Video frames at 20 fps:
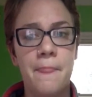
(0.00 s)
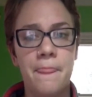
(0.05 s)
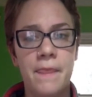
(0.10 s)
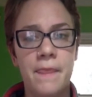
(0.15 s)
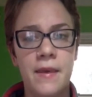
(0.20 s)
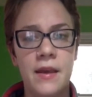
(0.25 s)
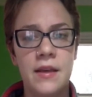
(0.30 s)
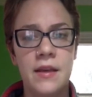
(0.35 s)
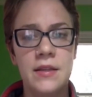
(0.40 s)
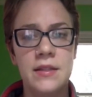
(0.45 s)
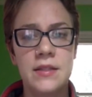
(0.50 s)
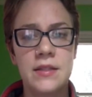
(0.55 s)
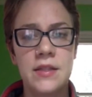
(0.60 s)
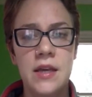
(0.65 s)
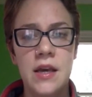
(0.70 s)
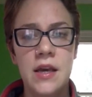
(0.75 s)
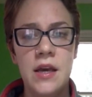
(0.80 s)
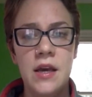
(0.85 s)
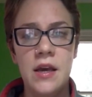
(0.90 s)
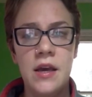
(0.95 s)
is
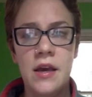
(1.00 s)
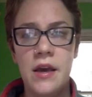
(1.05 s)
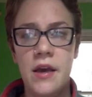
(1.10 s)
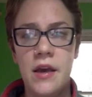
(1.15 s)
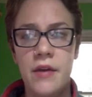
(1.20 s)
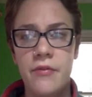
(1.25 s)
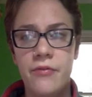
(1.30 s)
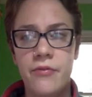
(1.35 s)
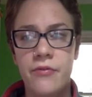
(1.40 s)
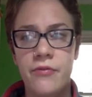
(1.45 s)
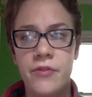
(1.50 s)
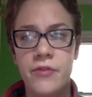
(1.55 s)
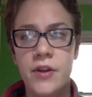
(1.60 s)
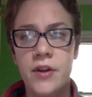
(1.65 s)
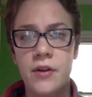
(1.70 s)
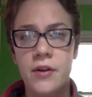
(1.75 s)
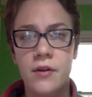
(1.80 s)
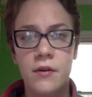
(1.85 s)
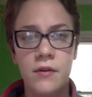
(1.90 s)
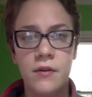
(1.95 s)
if
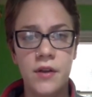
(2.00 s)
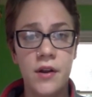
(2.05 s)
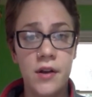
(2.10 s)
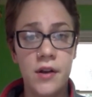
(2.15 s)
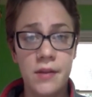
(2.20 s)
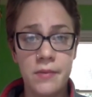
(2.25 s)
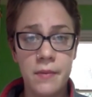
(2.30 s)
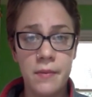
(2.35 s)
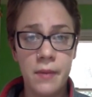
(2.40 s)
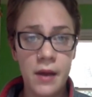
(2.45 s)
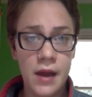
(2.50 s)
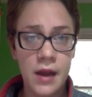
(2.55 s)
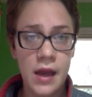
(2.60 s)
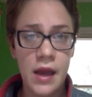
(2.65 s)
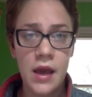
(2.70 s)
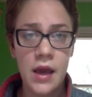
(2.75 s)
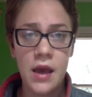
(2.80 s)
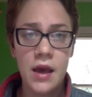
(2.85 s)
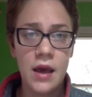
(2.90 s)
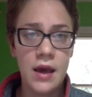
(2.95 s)
you're an EP
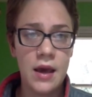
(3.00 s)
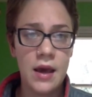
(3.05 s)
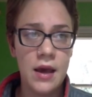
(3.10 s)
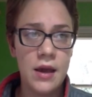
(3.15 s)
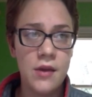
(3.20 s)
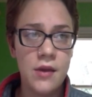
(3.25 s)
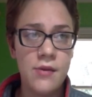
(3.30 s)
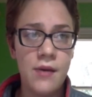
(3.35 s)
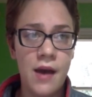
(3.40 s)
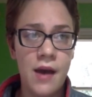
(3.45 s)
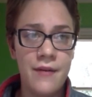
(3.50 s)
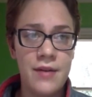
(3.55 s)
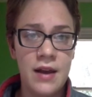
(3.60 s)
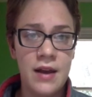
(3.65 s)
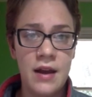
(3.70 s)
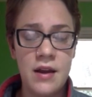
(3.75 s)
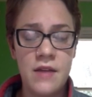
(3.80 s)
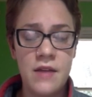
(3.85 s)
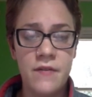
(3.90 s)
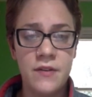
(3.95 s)
buddy and you haven't
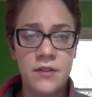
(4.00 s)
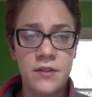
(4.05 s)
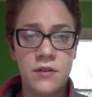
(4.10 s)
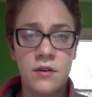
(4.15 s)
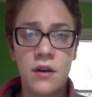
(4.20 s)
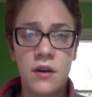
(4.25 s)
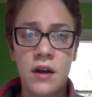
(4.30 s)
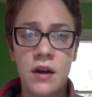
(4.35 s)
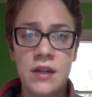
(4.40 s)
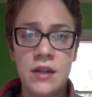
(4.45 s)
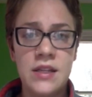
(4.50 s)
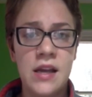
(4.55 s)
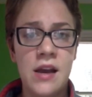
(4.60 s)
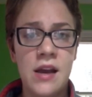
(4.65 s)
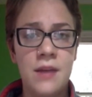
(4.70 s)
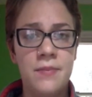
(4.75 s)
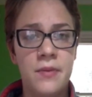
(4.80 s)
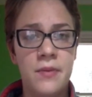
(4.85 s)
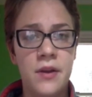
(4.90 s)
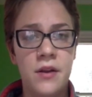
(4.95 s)
had any physical
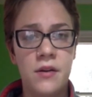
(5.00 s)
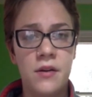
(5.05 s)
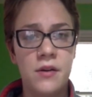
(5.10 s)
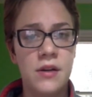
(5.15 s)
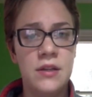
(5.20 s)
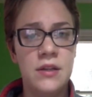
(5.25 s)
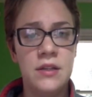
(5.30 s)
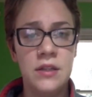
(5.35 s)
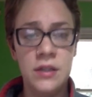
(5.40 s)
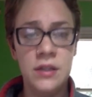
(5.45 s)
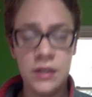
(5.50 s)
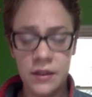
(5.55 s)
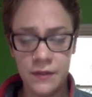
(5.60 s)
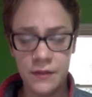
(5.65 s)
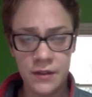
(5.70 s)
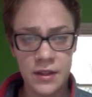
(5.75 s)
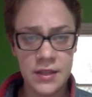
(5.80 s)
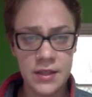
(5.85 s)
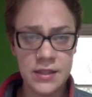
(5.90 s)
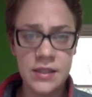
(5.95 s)
contact, but you need to
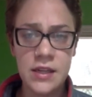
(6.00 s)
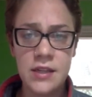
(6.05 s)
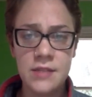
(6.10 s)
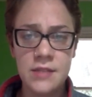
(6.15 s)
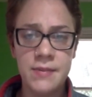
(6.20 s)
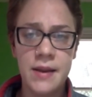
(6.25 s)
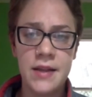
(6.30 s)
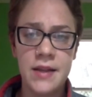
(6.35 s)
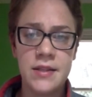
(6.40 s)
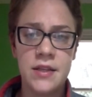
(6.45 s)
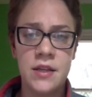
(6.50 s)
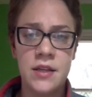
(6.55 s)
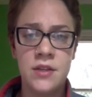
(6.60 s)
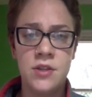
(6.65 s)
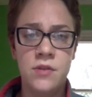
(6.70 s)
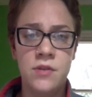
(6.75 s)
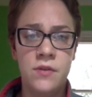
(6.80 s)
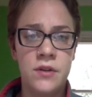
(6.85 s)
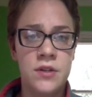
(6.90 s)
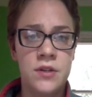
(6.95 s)
deliver these lead
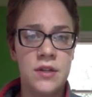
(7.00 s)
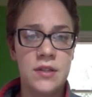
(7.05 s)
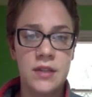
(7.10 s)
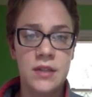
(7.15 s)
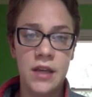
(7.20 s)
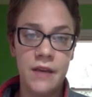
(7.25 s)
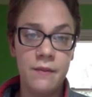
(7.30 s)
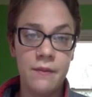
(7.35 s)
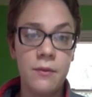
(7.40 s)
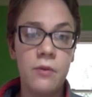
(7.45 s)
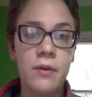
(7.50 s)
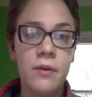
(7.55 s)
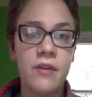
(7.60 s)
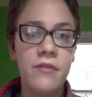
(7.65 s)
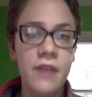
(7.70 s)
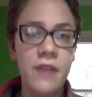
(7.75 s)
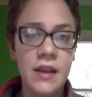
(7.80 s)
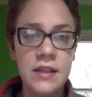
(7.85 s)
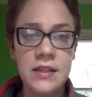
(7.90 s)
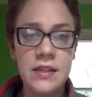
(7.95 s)
spaces, you can just give them a quick
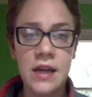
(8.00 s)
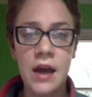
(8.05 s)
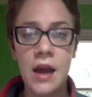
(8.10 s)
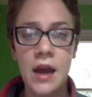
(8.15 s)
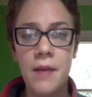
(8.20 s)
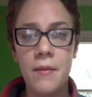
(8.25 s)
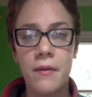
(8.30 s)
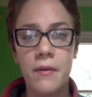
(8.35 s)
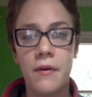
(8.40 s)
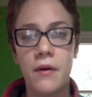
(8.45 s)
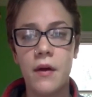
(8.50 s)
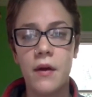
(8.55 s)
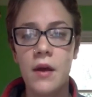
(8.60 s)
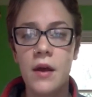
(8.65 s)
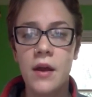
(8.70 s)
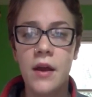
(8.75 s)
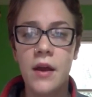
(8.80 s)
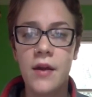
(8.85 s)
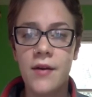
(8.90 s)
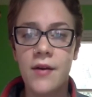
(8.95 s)
FaceTime or
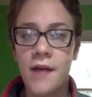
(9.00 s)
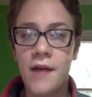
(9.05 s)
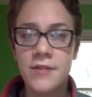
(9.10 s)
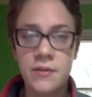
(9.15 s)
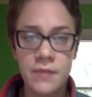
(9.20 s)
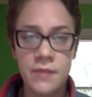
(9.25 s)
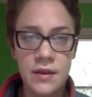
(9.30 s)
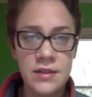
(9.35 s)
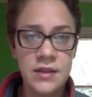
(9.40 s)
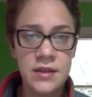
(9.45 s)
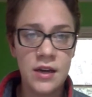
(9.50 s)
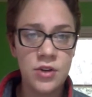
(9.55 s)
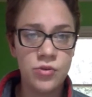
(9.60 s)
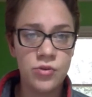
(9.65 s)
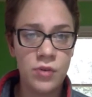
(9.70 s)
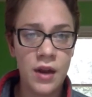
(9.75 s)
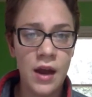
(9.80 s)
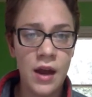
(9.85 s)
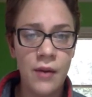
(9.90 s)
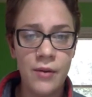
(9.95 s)
have something
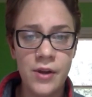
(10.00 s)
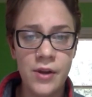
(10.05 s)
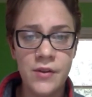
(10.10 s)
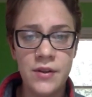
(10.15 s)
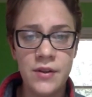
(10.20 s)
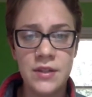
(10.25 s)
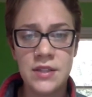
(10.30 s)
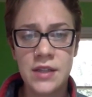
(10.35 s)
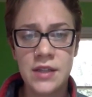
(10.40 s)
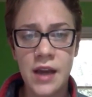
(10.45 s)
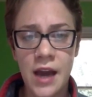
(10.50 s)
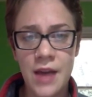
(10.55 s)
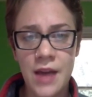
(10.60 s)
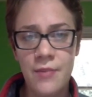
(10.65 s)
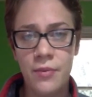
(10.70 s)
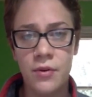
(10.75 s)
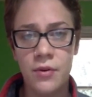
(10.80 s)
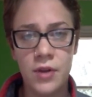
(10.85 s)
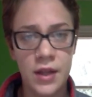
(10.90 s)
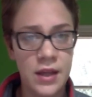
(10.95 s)
scheduled out where you can
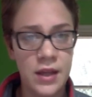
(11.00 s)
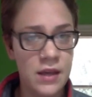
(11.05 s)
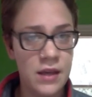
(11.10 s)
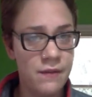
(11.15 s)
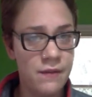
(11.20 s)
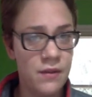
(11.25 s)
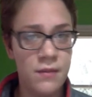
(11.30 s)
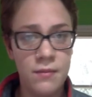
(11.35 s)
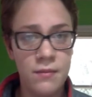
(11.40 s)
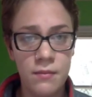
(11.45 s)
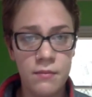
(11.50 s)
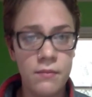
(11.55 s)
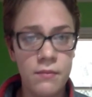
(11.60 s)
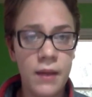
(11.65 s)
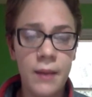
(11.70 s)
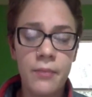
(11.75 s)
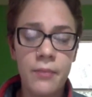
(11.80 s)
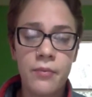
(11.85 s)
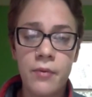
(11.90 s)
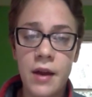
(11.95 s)
Skype or give them
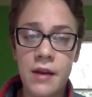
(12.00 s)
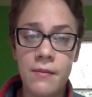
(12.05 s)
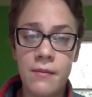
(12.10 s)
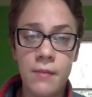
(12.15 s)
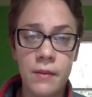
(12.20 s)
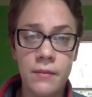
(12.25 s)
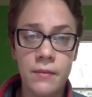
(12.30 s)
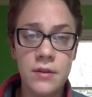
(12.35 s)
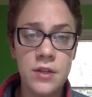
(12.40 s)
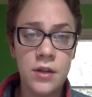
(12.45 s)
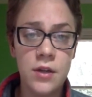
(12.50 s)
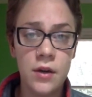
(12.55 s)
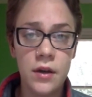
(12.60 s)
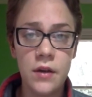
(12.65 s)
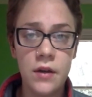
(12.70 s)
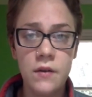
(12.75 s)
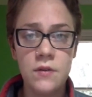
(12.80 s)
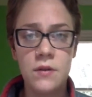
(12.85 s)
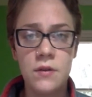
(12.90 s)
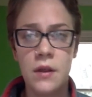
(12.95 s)
ready-made
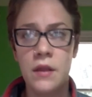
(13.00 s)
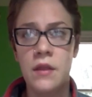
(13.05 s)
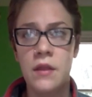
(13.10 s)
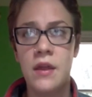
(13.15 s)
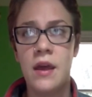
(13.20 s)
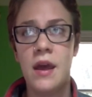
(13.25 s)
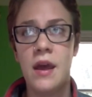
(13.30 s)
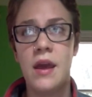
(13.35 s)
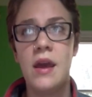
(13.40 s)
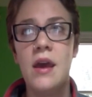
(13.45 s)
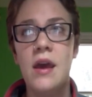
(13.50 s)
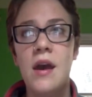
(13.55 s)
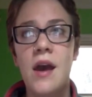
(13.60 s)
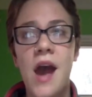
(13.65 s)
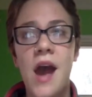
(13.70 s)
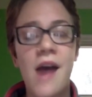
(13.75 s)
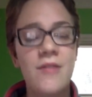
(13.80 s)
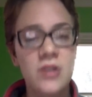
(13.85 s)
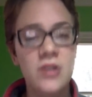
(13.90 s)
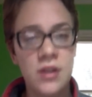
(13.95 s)
material so that they
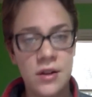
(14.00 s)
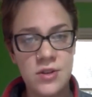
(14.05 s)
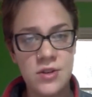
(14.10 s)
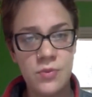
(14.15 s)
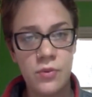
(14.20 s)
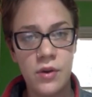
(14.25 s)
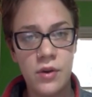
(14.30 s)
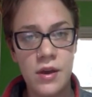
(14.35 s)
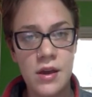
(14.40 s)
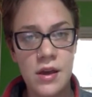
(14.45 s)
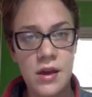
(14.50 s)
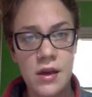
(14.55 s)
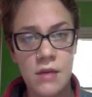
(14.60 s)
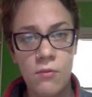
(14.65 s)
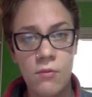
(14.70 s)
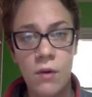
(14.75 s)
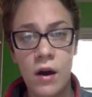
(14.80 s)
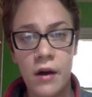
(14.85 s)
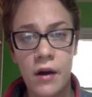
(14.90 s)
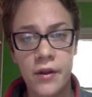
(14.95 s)
have a touch point
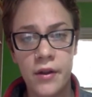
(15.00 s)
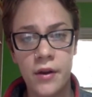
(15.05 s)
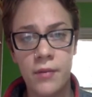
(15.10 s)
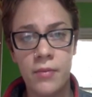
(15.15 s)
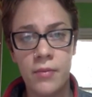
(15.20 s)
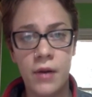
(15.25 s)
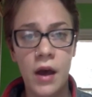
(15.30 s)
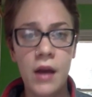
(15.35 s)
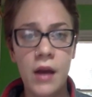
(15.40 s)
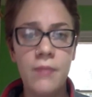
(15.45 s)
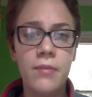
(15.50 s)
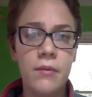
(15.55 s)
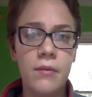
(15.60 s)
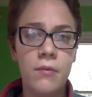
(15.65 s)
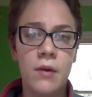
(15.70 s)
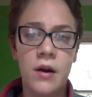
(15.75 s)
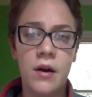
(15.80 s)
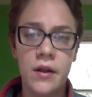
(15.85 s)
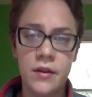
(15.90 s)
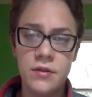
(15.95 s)
while they're abroad, but
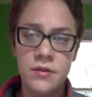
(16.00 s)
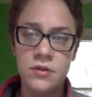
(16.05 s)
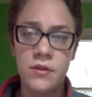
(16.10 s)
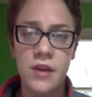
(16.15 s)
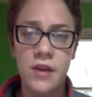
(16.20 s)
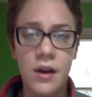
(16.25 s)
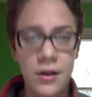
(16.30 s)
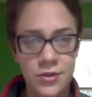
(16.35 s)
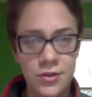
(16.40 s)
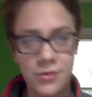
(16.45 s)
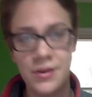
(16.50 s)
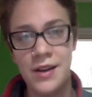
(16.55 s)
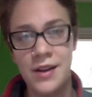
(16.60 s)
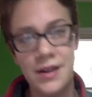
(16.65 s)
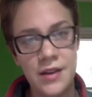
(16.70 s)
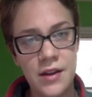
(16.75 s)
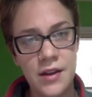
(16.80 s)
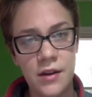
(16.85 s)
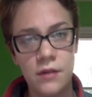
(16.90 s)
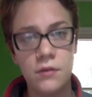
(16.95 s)
so they also
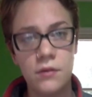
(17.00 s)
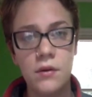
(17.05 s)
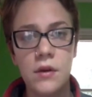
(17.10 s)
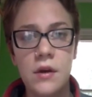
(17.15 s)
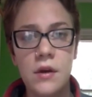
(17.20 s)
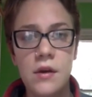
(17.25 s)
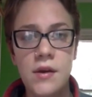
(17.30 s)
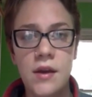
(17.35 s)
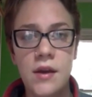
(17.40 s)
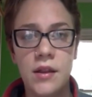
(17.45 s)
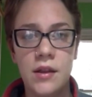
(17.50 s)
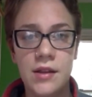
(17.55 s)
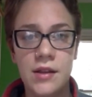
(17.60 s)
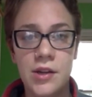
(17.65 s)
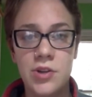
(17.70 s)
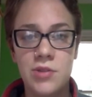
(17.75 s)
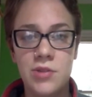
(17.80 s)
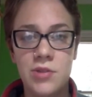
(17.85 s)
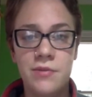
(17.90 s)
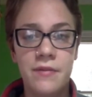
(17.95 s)
can get the
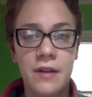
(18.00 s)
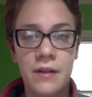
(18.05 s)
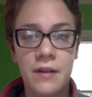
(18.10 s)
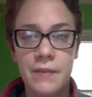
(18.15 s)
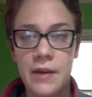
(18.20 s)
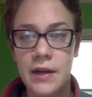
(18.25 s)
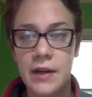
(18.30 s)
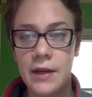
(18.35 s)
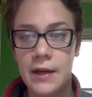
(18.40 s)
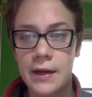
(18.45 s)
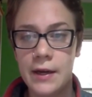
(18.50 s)
leadership development.